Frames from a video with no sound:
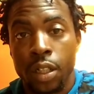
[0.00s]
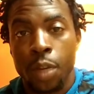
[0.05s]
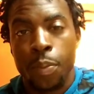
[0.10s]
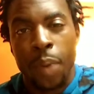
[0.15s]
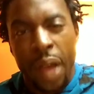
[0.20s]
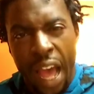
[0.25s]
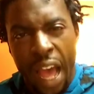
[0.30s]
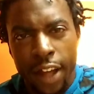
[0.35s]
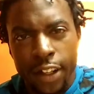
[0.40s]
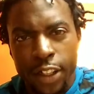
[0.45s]

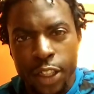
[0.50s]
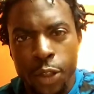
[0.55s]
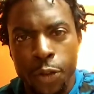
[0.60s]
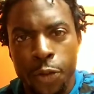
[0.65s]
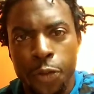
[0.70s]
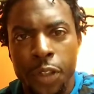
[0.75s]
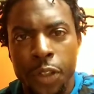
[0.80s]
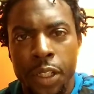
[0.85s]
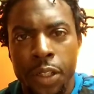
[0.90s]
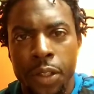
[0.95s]
But how do you
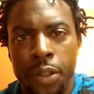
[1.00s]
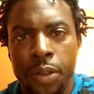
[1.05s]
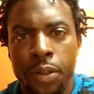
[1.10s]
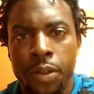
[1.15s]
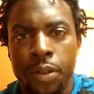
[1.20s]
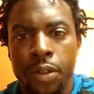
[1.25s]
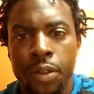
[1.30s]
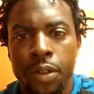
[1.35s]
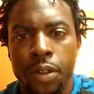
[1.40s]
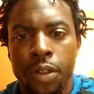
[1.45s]
feel?
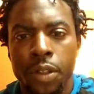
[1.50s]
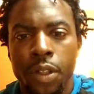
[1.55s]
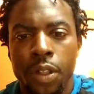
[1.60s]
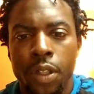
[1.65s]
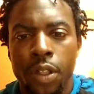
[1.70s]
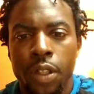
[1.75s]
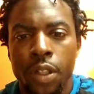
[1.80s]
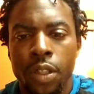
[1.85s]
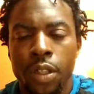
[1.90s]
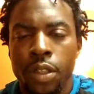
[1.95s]

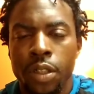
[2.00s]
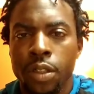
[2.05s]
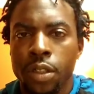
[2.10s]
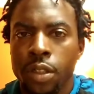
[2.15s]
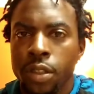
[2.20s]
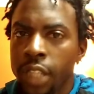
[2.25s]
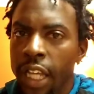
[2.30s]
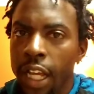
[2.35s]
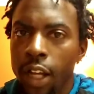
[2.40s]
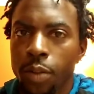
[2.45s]

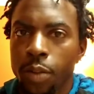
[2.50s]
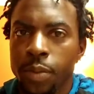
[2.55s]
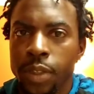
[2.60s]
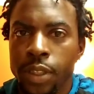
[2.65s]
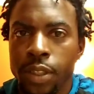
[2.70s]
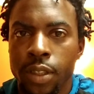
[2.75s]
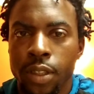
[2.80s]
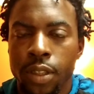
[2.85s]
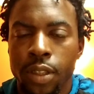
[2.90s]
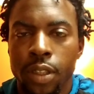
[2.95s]
Tell
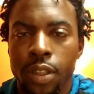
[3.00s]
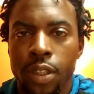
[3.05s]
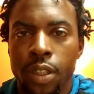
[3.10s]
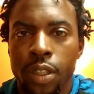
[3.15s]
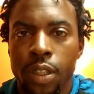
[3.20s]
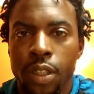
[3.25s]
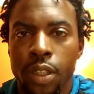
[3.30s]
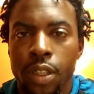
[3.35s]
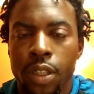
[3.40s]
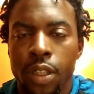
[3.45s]
me.
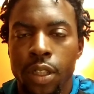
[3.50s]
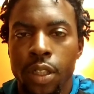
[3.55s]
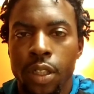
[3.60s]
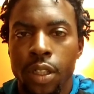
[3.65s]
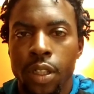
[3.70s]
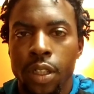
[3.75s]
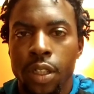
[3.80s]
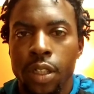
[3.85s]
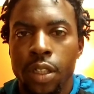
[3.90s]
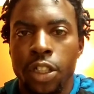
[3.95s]

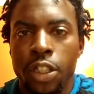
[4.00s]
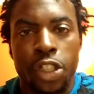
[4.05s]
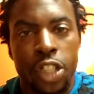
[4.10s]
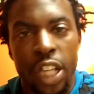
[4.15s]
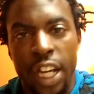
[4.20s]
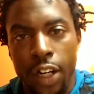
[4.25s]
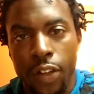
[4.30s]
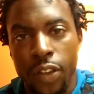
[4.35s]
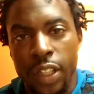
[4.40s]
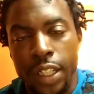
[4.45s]

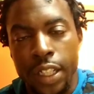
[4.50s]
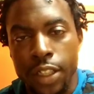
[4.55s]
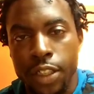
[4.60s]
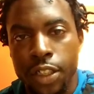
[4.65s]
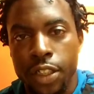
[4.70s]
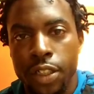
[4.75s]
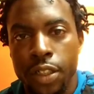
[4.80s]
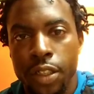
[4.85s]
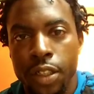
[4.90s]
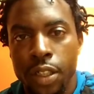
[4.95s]
Share
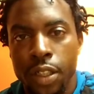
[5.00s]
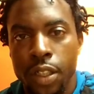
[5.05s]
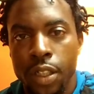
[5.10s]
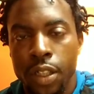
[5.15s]
this.